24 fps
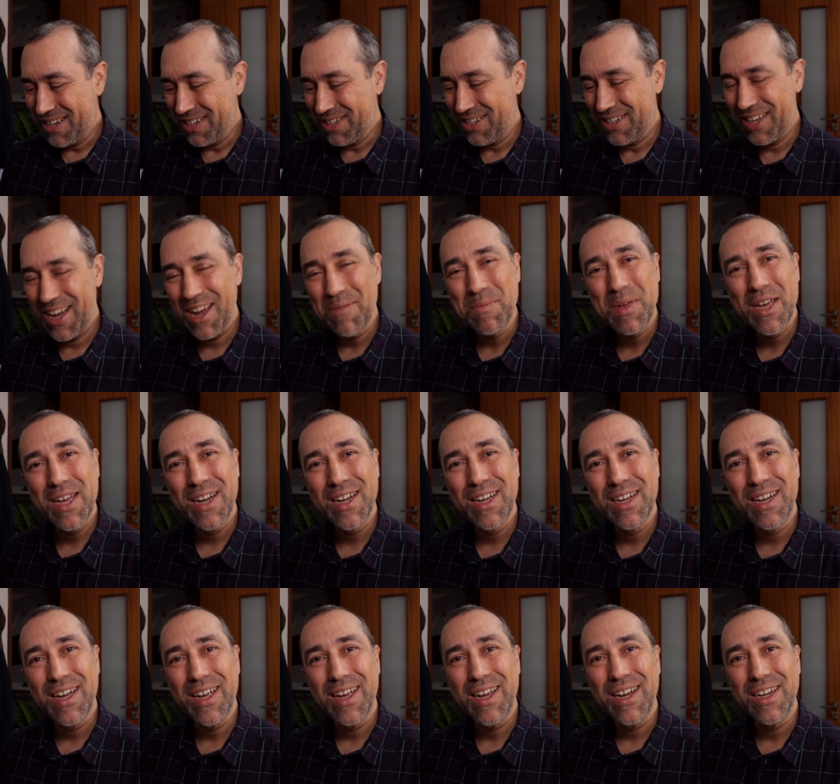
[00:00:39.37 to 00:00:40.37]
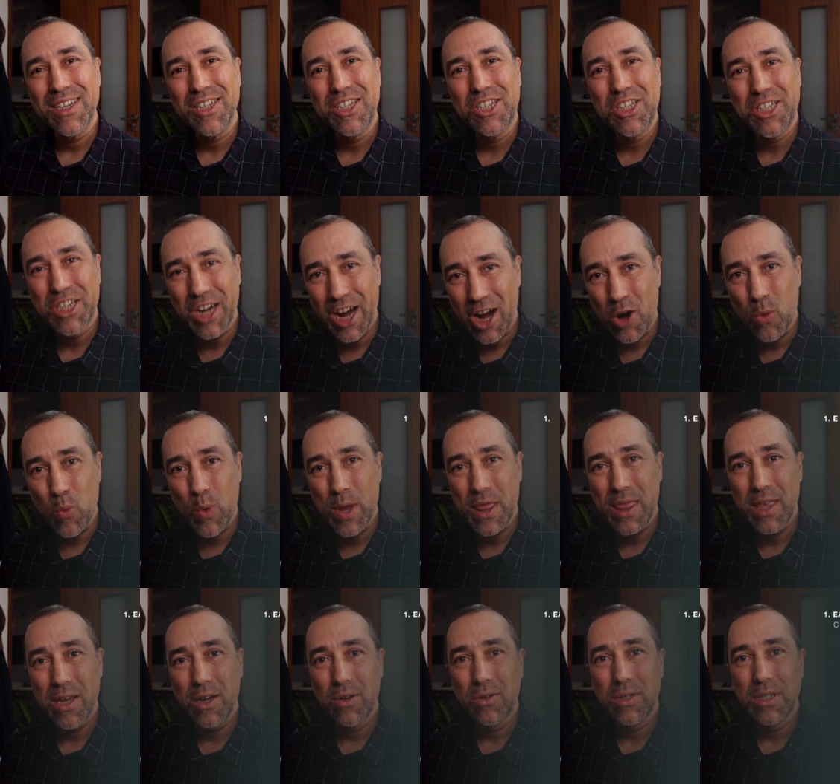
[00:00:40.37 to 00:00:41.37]
Today I'm gonna share
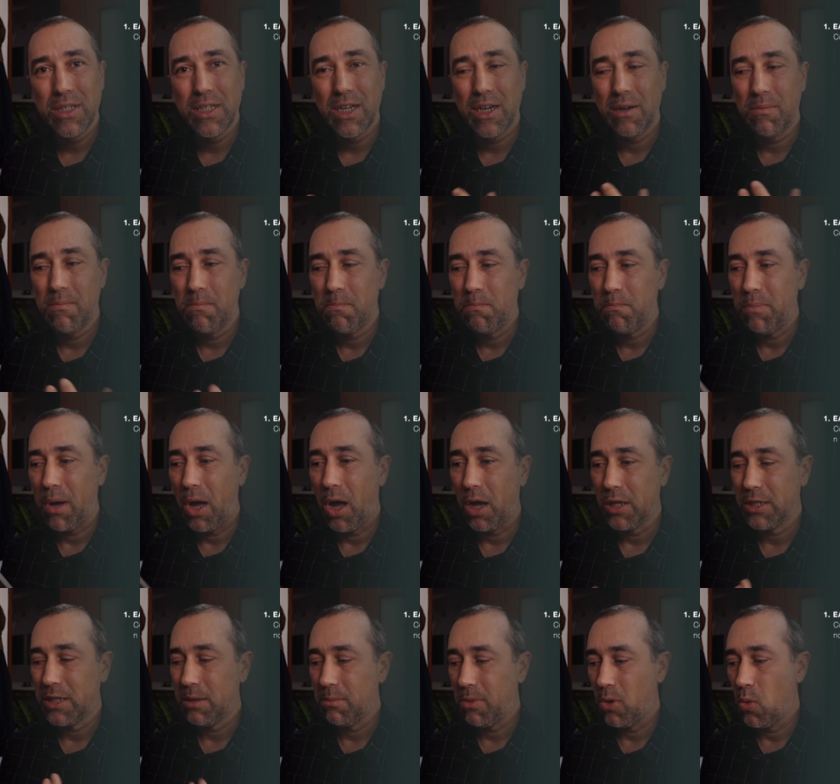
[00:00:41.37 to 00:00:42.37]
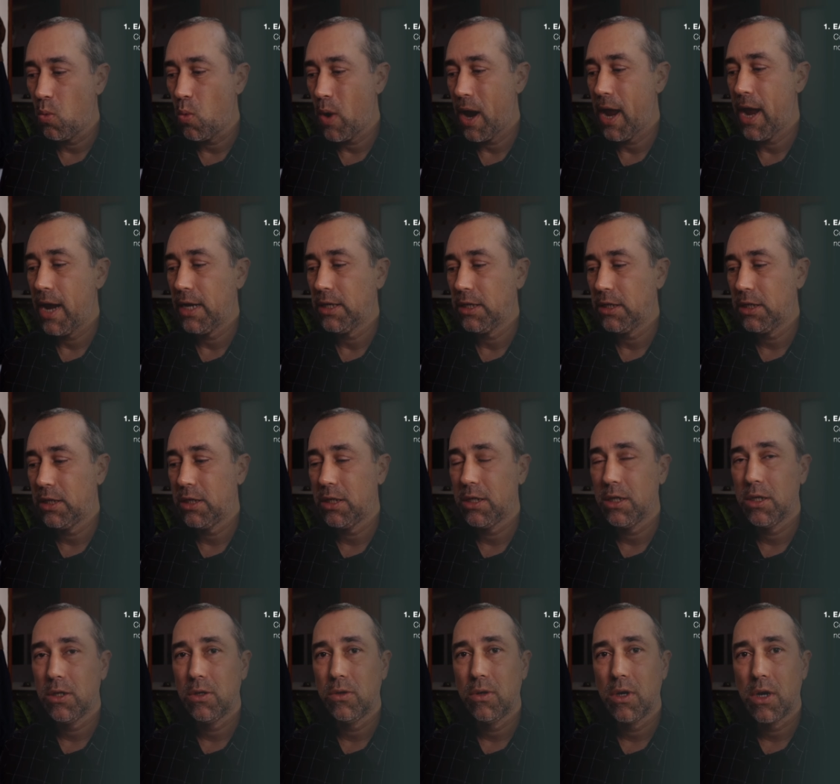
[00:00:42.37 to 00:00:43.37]
with you some possible ways
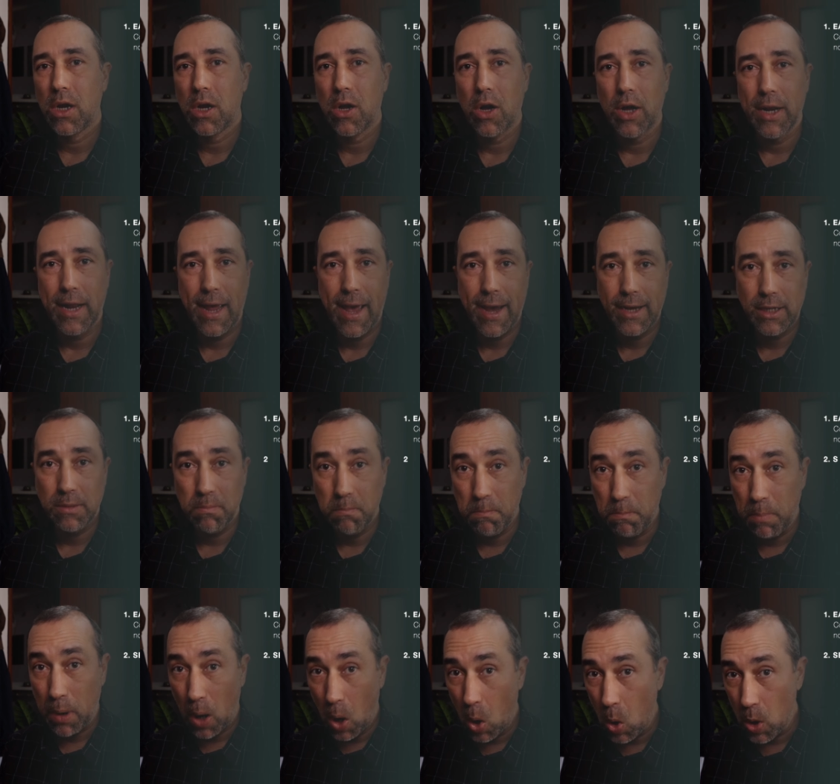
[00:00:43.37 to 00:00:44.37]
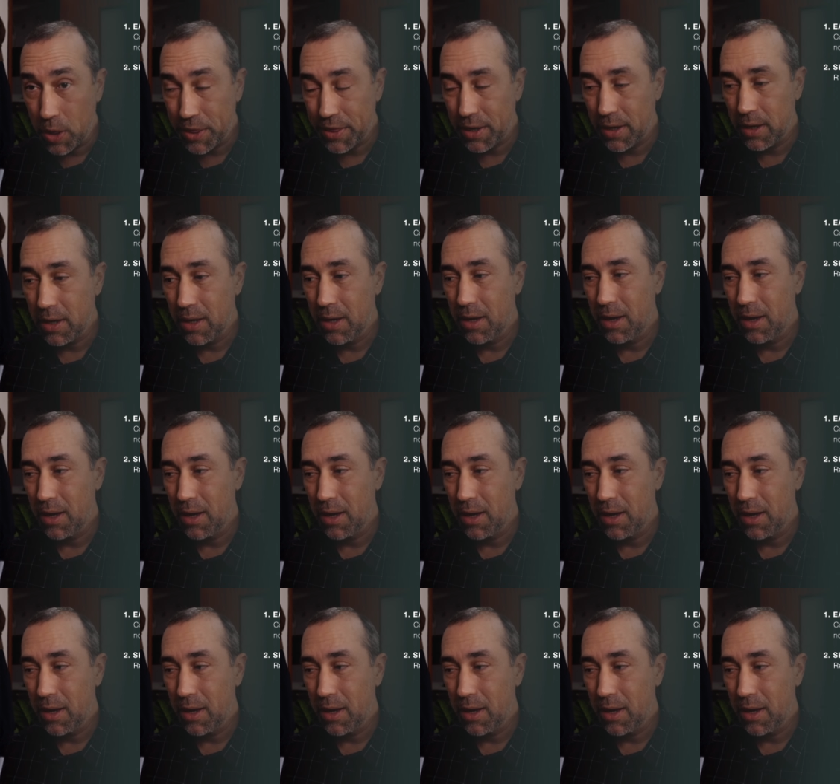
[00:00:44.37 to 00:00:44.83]
to connect both,